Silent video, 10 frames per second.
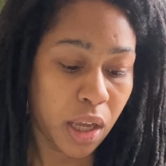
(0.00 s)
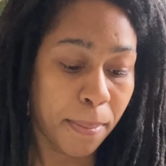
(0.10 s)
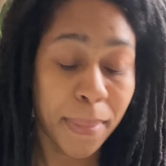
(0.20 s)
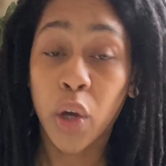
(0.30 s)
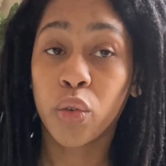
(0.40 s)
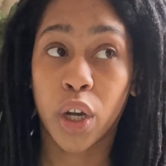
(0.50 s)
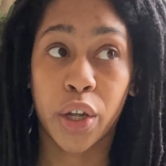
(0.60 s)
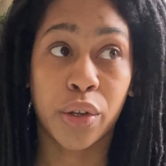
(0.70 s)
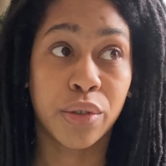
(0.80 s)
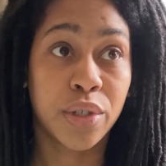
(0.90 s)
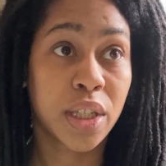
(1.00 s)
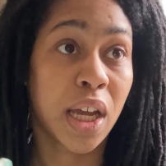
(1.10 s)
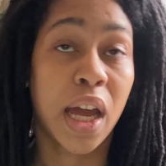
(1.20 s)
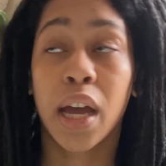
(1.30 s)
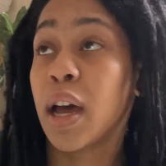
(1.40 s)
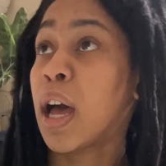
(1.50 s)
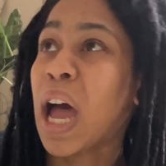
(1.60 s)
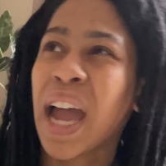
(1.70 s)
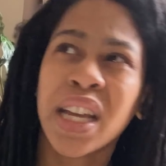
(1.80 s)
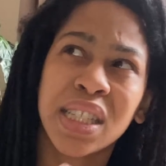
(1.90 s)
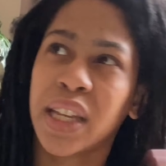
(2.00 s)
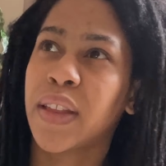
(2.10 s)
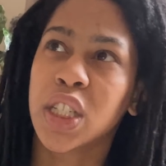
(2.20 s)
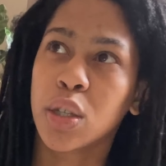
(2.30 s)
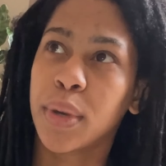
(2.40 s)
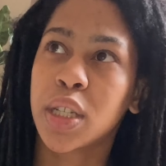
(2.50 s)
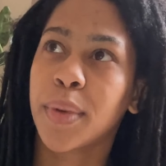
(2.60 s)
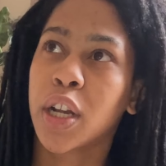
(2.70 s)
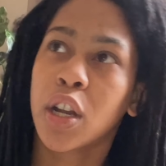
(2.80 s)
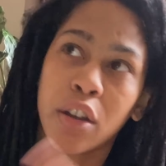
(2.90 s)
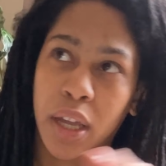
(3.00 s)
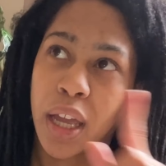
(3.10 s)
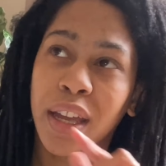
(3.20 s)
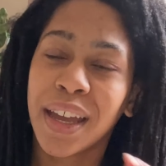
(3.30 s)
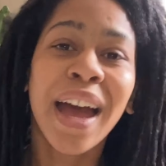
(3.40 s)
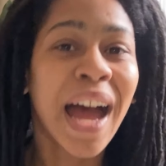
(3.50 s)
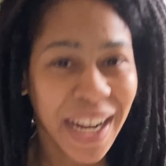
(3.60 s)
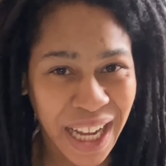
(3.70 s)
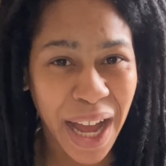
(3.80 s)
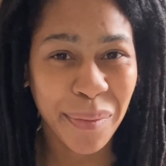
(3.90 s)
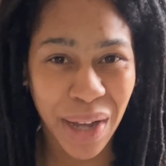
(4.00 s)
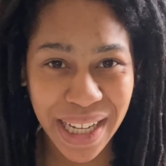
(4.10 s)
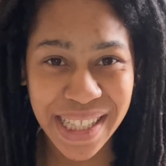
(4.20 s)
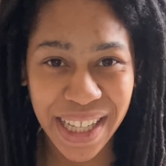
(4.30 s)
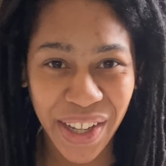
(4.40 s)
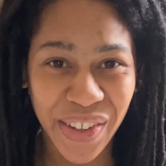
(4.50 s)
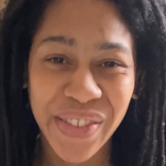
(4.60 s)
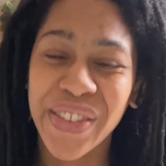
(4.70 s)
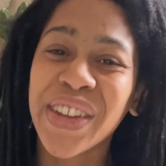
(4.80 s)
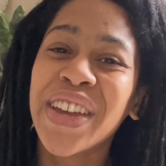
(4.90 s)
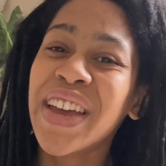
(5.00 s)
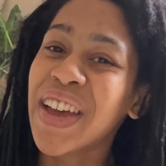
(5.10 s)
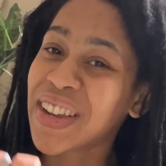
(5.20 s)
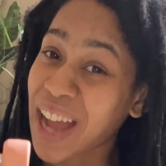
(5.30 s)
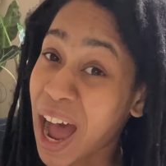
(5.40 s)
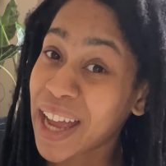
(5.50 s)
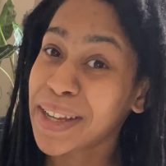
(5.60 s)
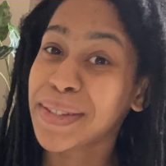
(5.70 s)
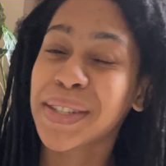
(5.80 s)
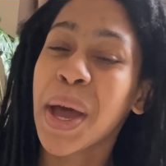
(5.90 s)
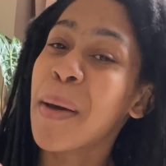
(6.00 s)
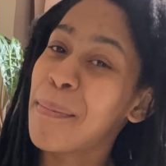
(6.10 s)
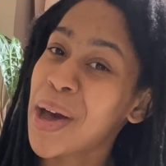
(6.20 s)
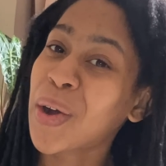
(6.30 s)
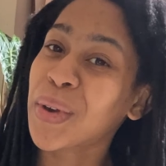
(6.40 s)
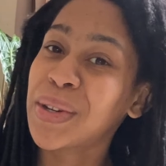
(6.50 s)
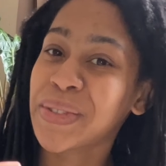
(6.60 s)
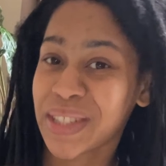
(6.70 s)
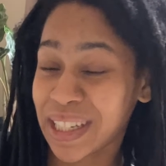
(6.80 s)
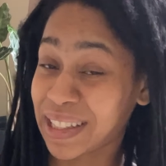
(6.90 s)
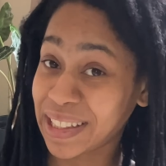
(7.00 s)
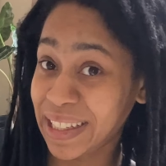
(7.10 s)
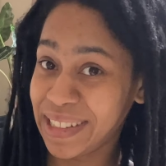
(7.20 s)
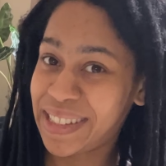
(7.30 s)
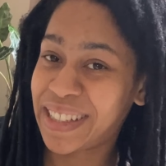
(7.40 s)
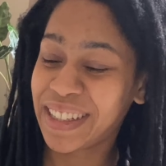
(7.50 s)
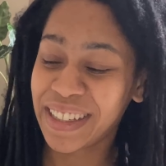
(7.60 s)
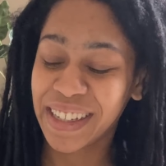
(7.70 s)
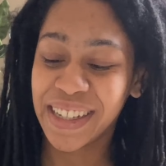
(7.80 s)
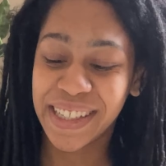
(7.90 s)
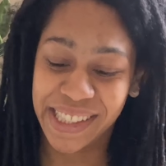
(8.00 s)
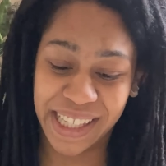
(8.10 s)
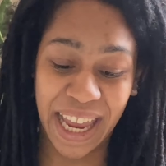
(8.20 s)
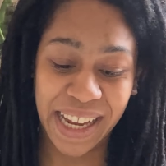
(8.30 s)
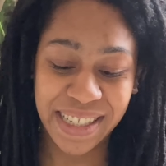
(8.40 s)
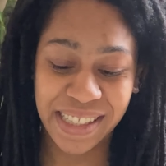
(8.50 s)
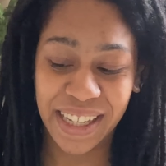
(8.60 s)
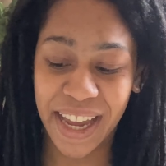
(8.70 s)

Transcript: Melrose. I could say that so much better. Okay, I got myself Chaya's Melrose Elite skate.